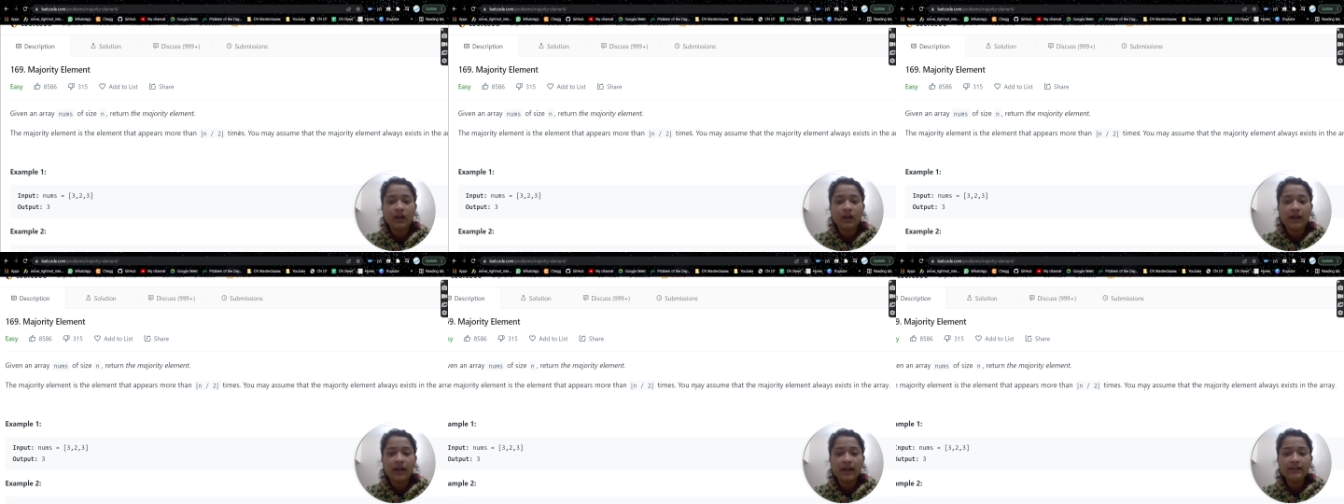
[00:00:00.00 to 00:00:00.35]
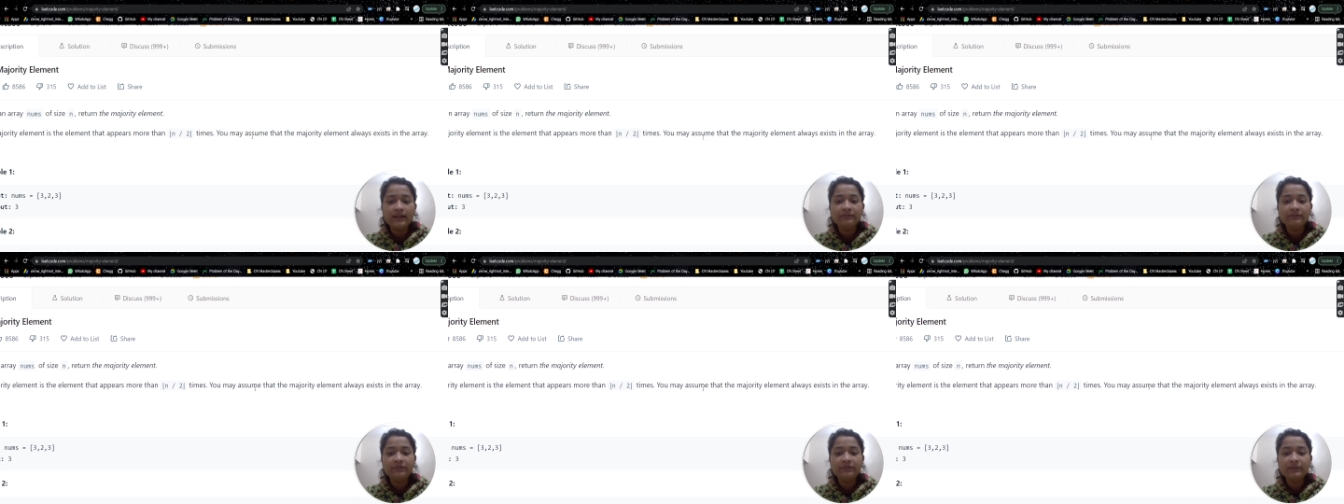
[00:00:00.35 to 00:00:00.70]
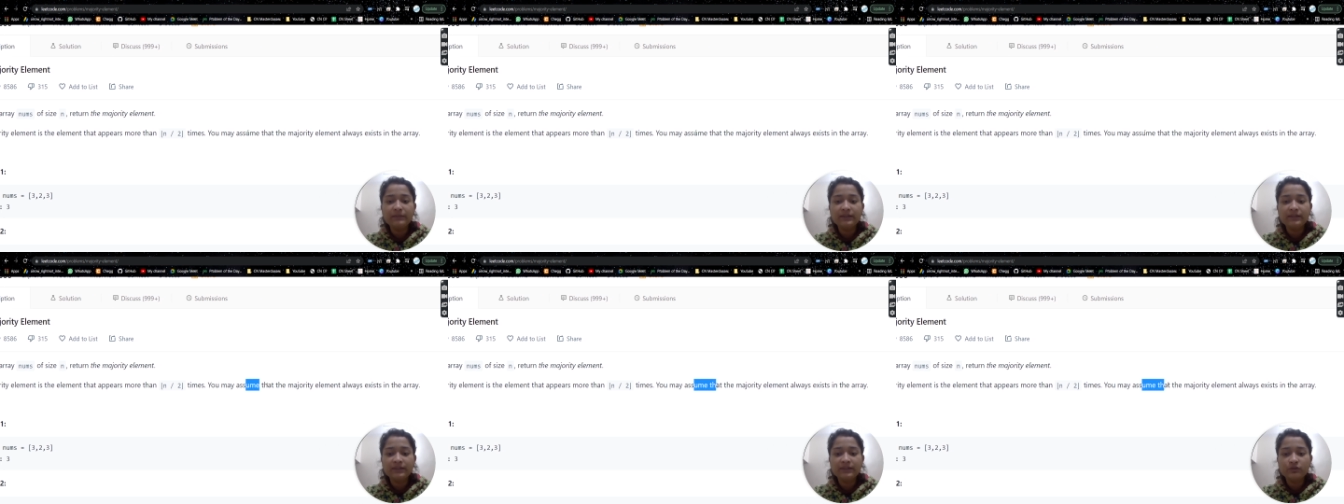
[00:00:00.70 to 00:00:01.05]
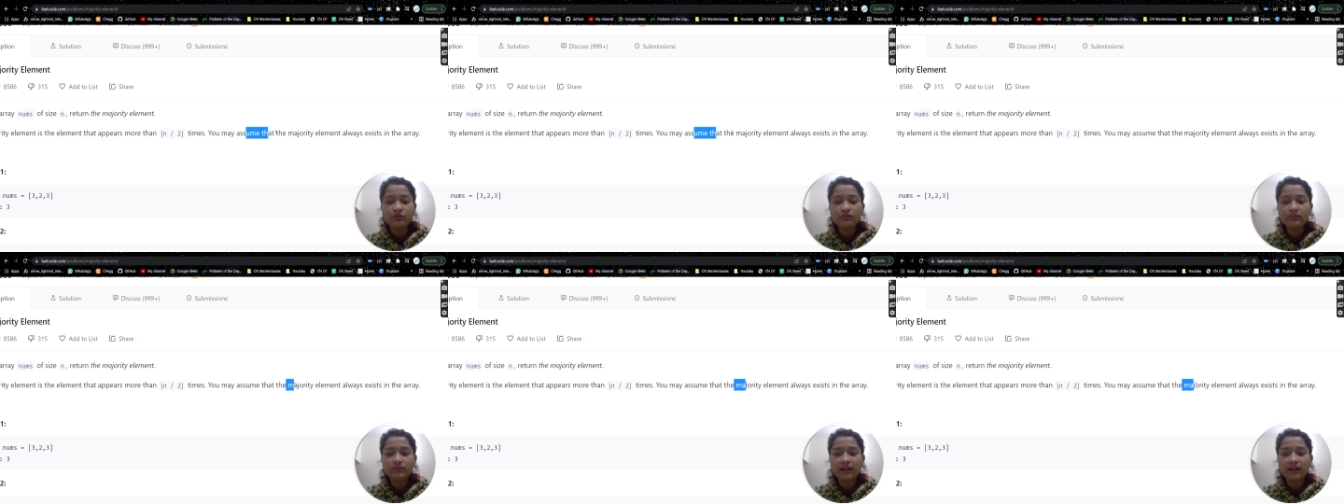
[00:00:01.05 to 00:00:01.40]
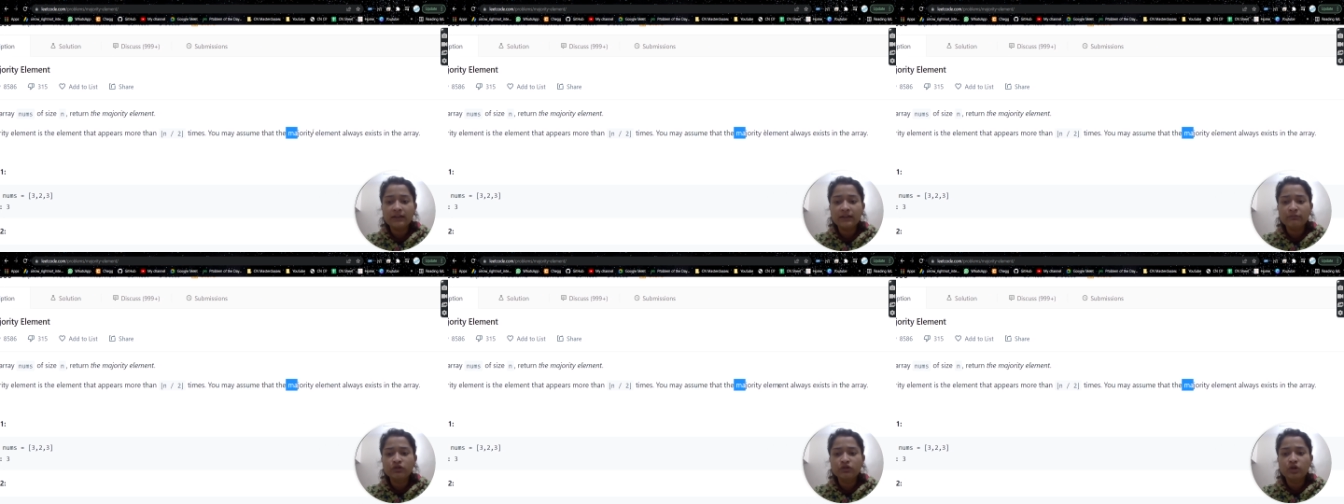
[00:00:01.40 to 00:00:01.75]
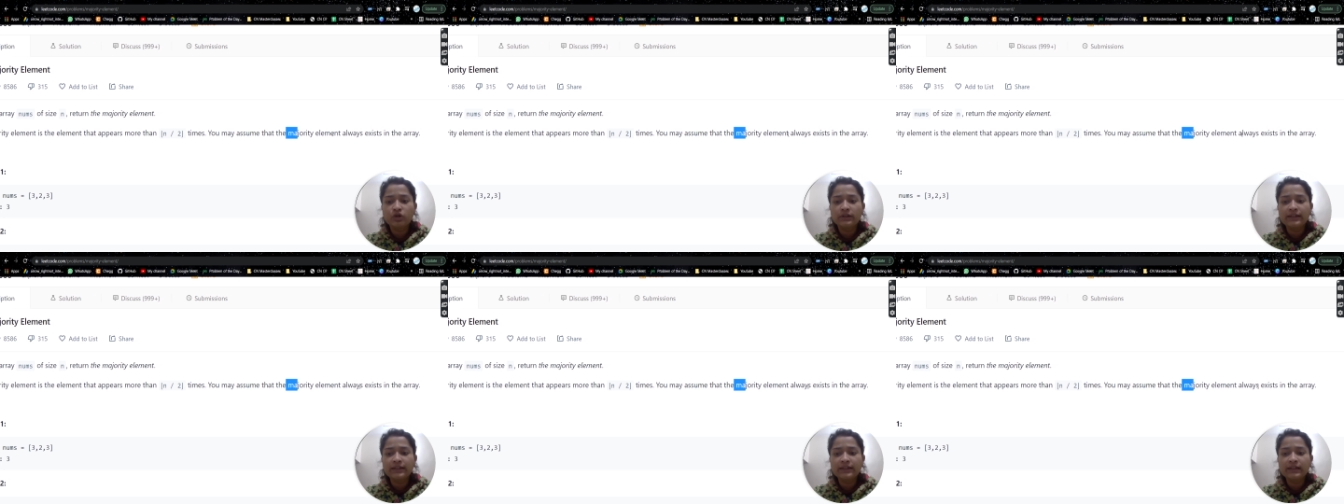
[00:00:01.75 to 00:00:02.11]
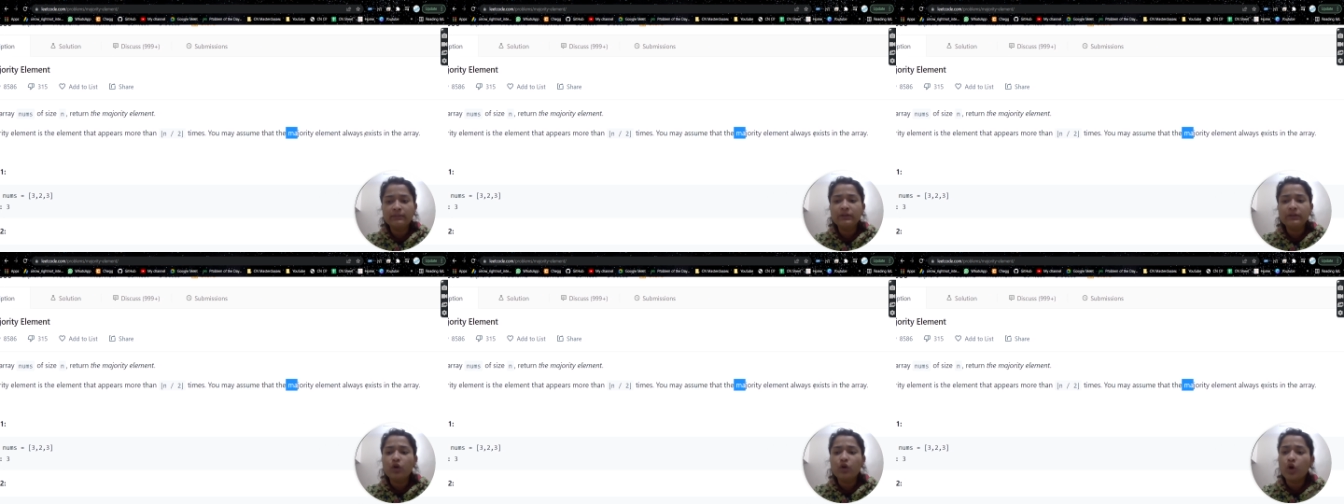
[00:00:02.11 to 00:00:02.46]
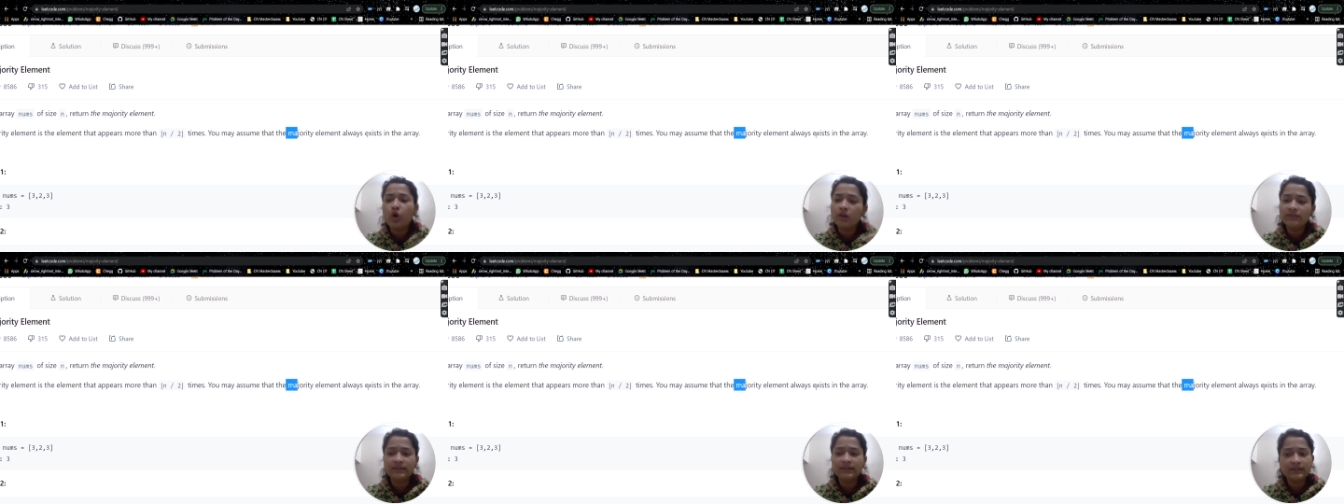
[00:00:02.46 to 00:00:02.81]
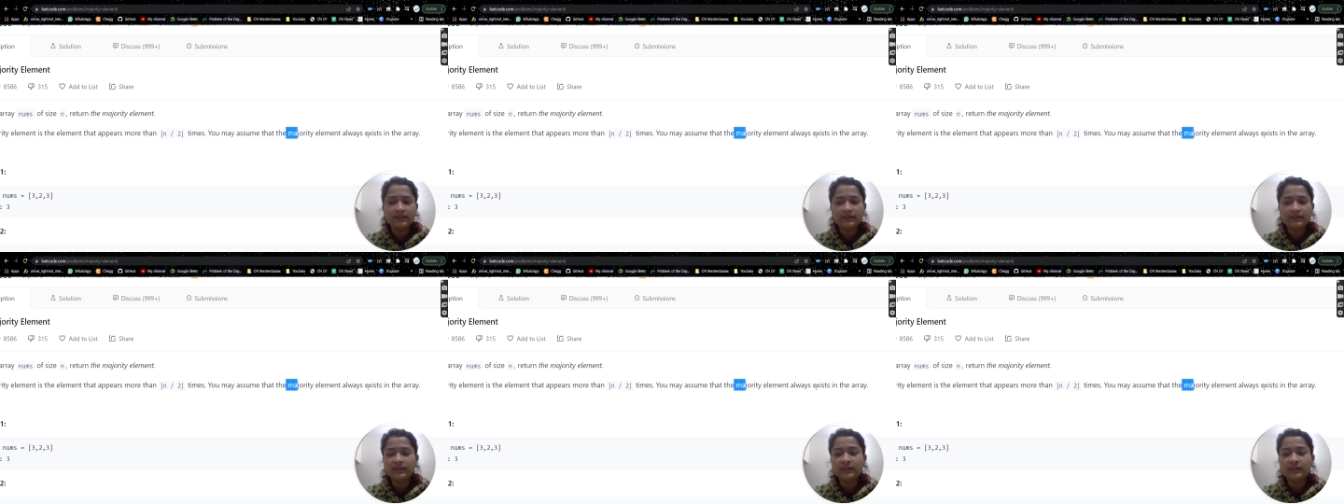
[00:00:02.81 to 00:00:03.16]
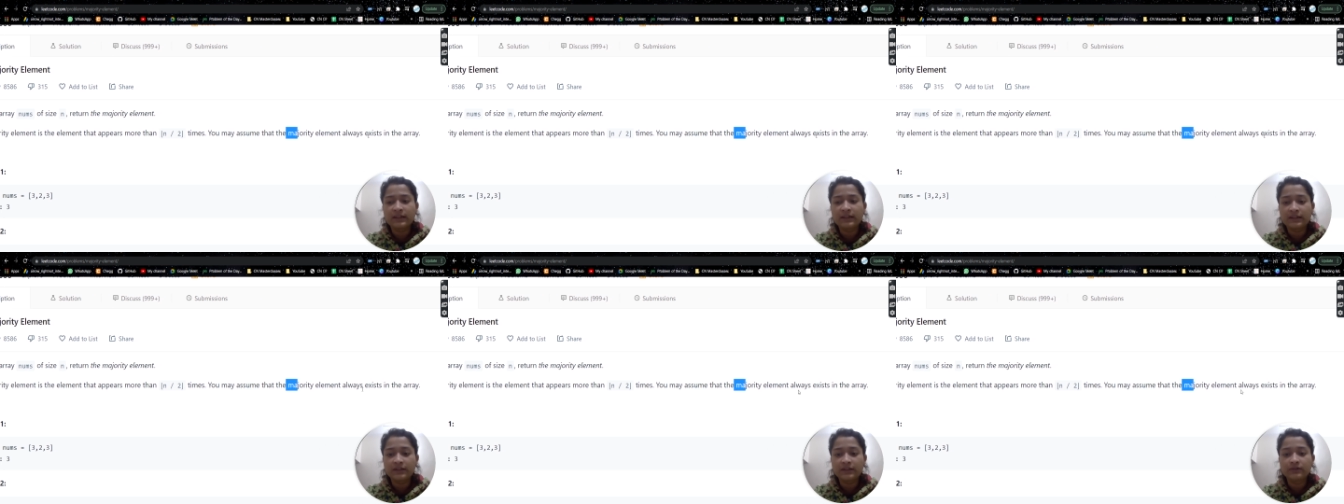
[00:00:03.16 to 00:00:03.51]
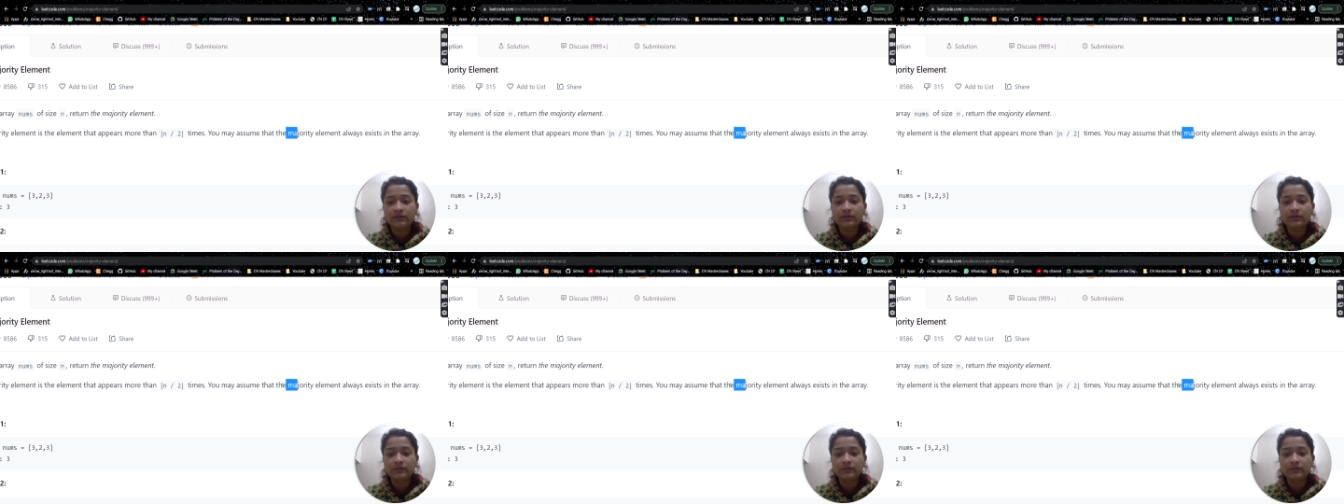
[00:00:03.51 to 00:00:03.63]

And we may assume that majority element always exists in the array.